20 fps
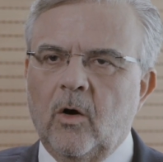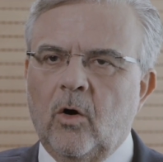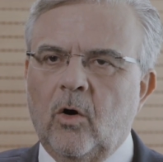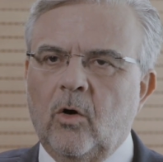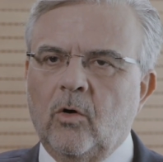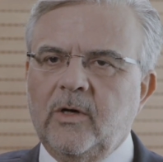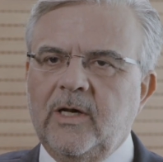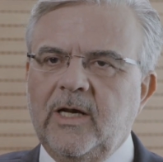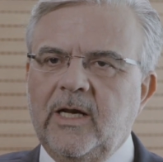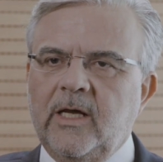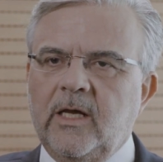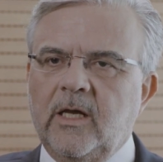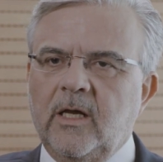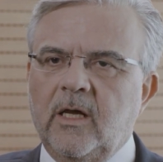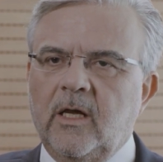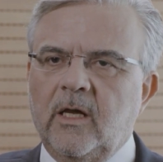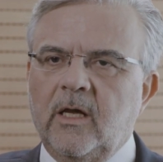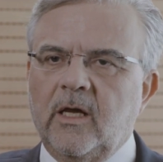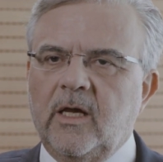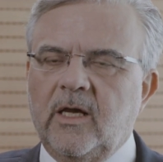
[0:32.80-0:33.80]
Only
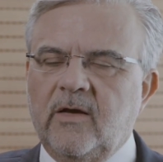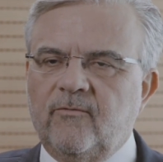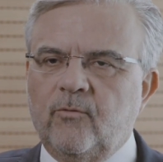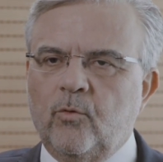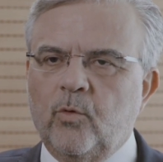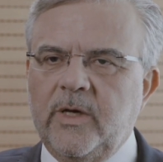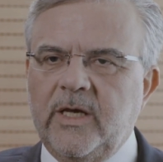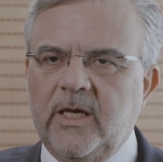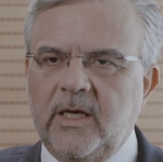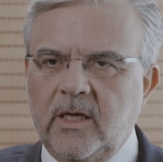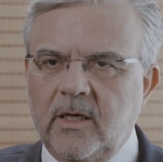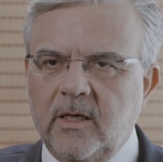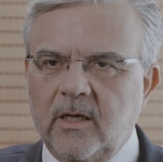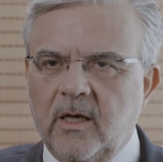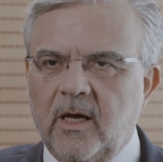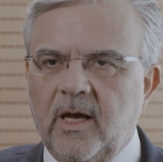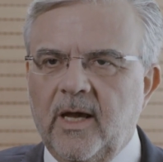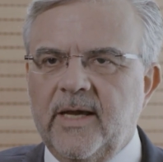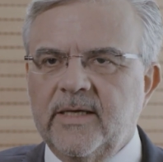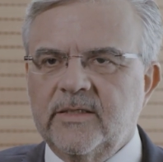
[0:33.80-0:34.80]
if we,
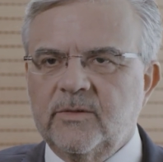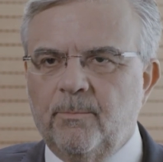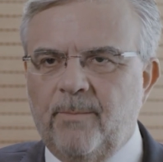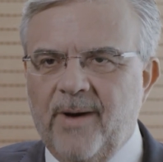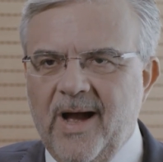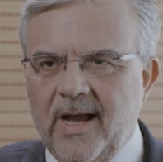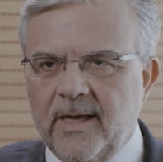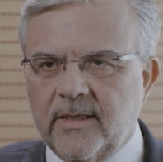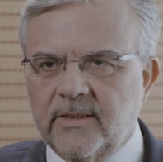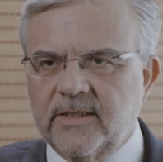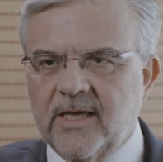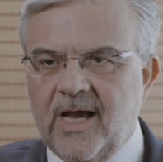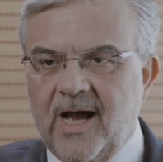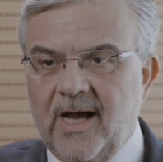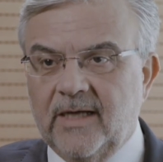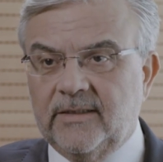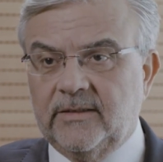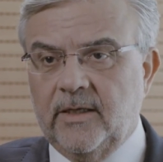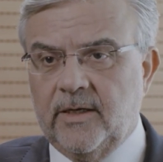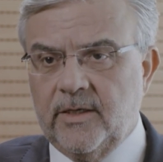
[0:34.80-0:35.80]
as banks,
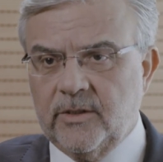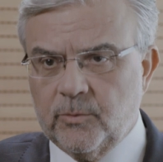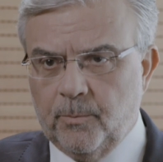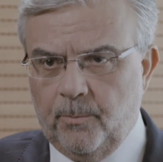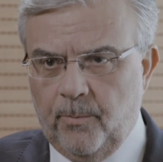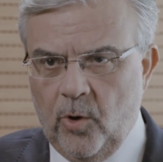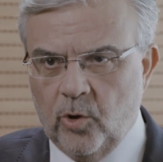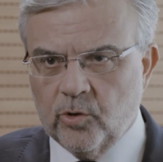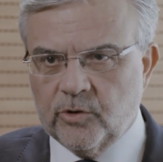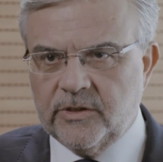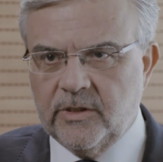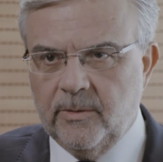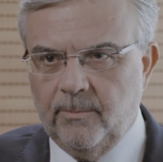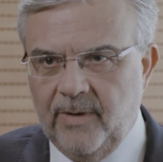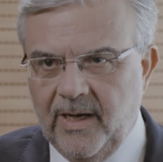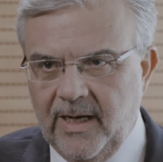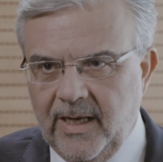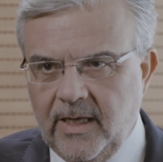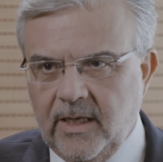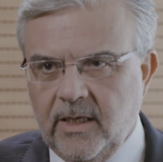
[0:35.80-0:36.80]
act
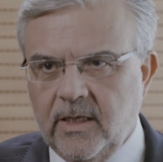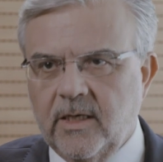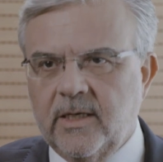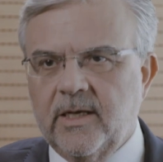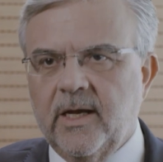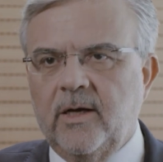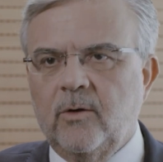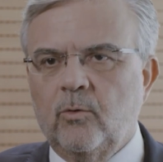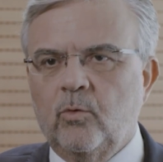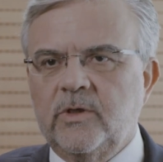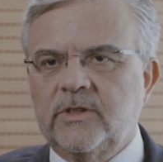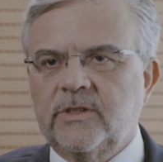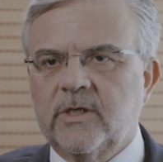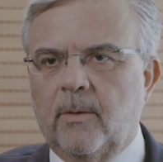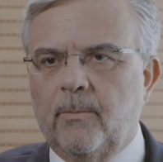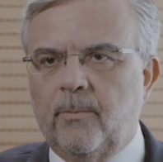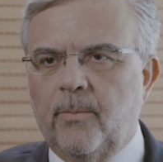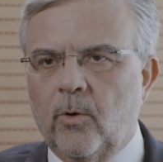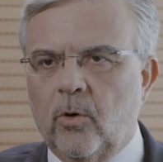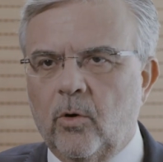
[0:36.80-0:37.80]
responsibly can we
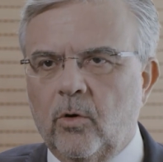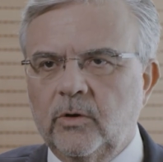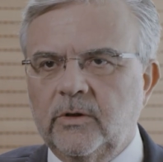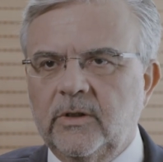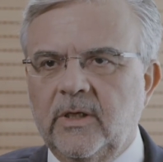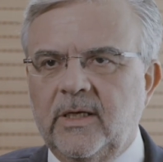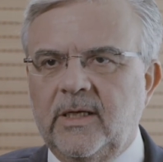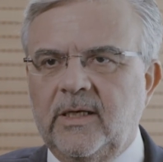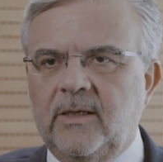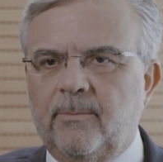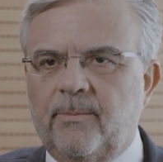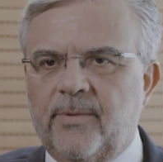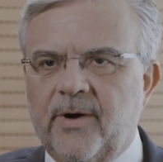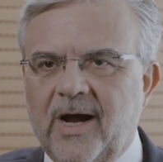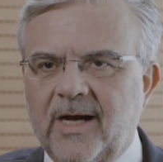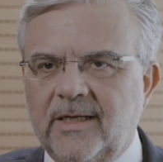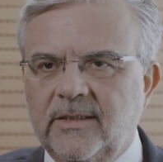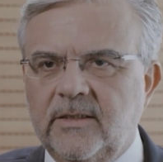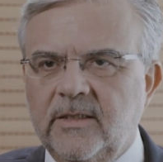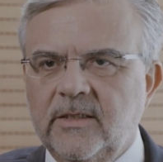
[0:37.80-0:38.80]
support, in
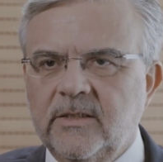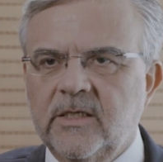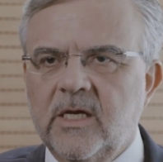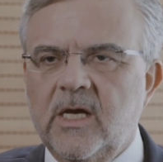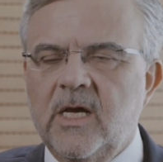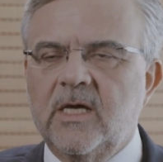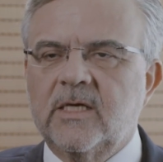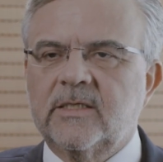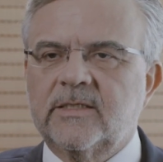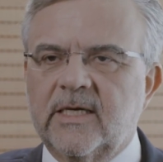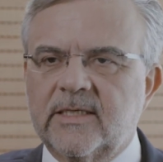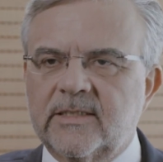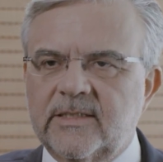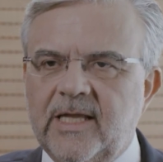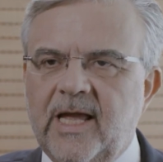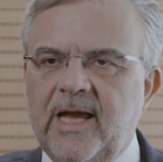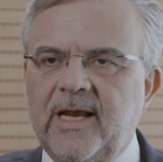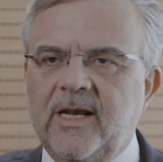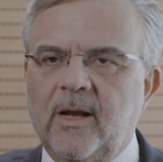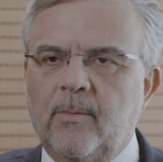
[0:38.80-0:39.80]
practice,
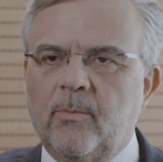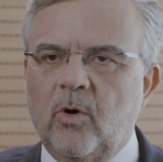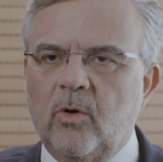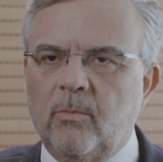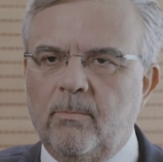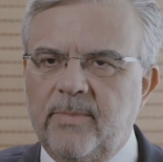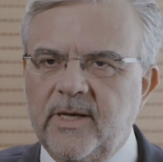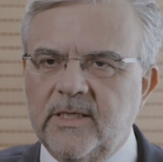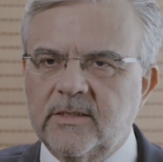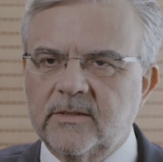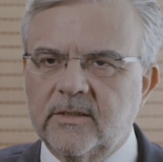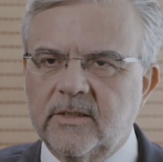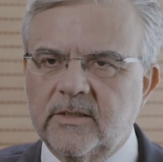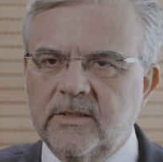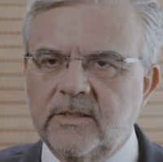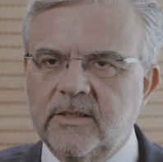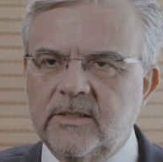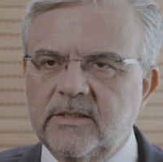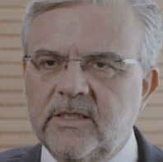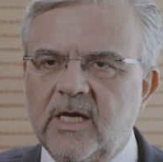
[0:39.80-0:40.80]
sustainable
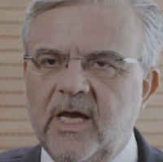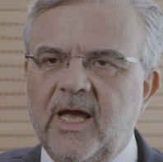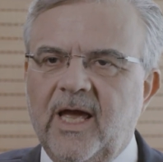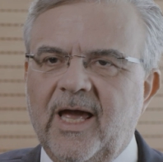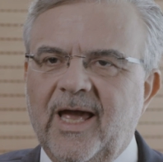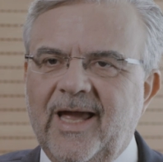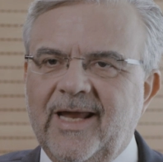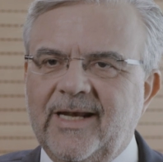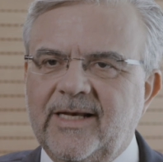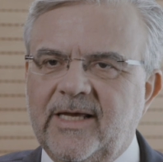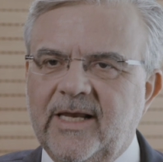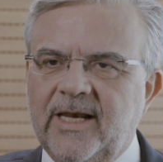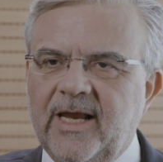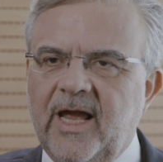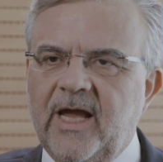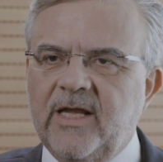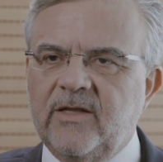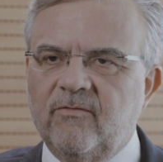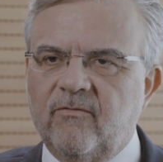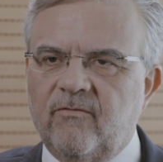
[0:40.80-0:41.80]
businesses and
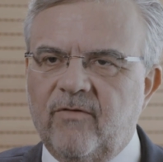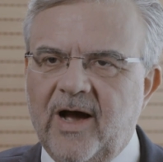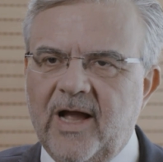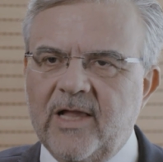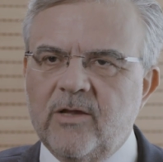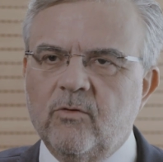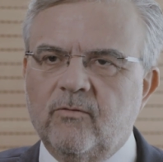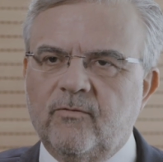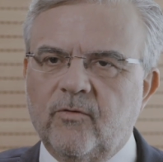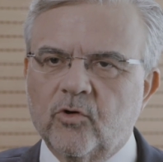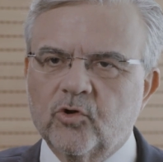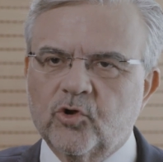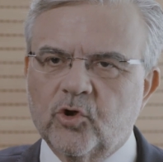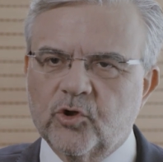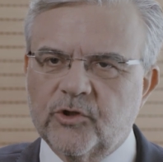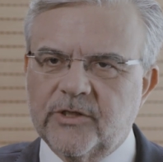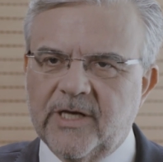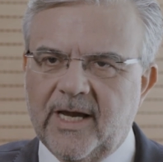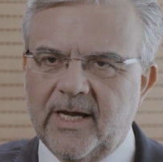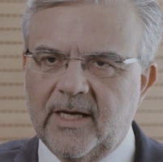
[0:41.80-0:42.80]
create value for
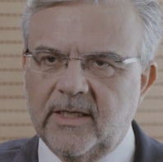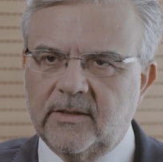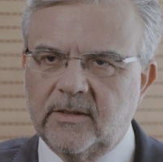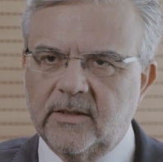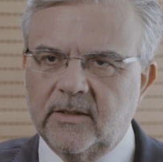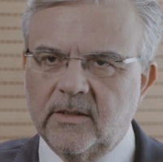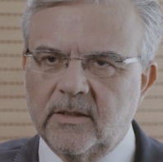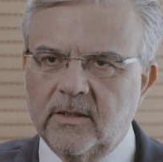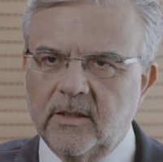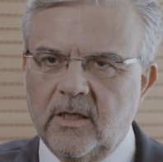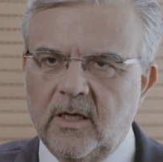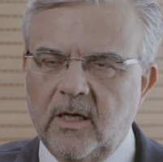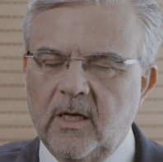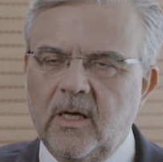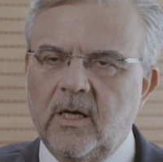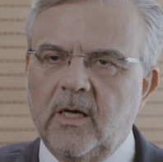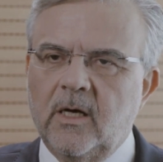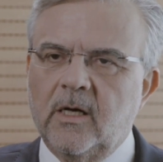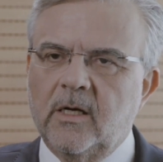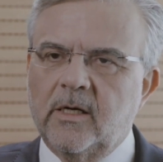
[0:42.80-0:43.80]
society.
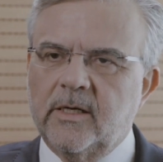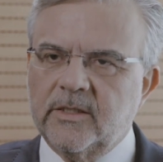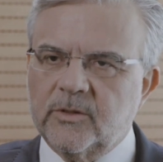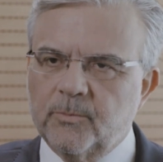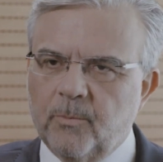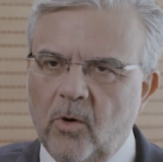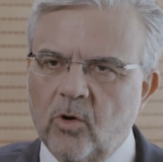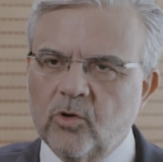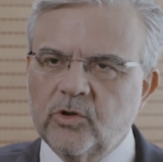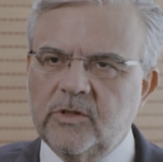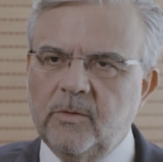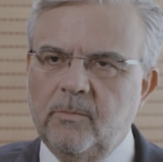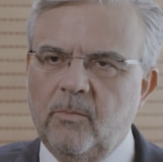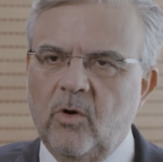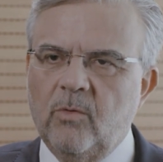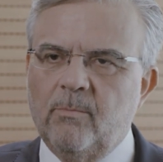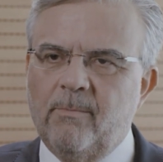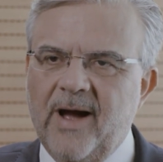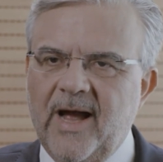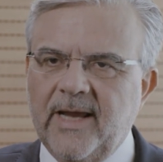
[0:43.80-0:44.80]

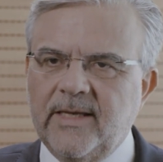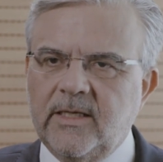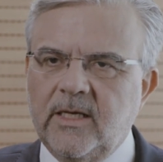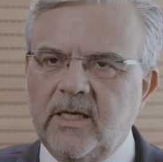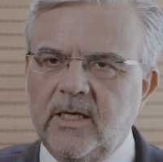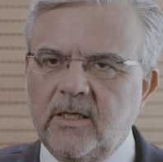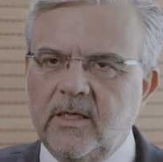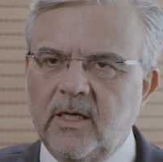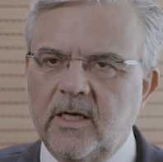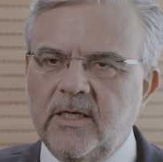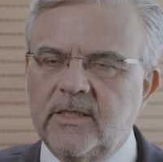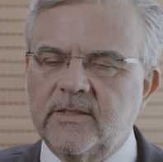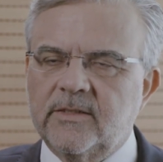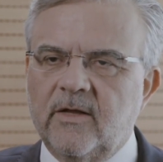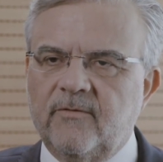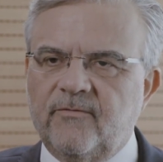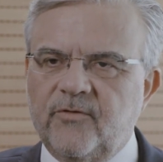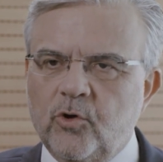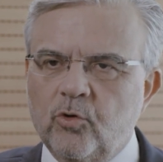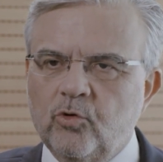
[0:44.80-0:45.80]
Responsible banking is
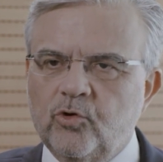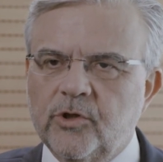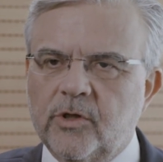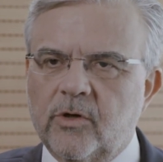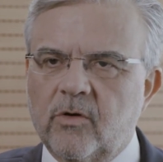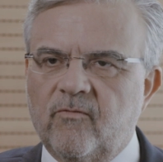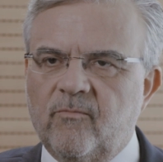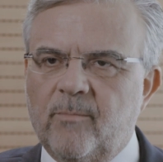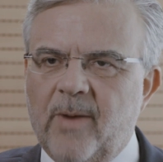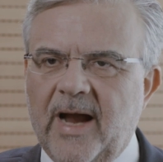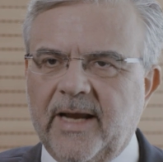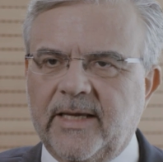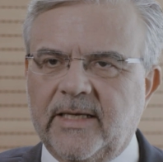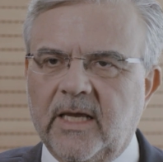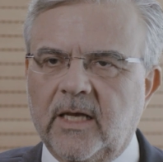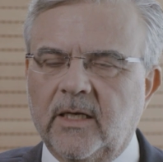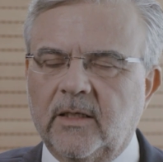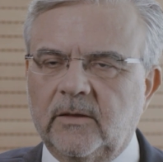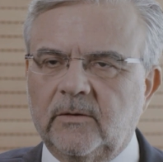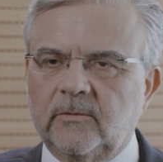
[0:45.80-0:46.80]
the future of
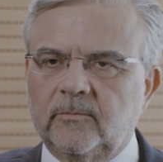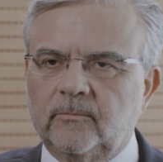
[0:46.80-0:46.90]
banking.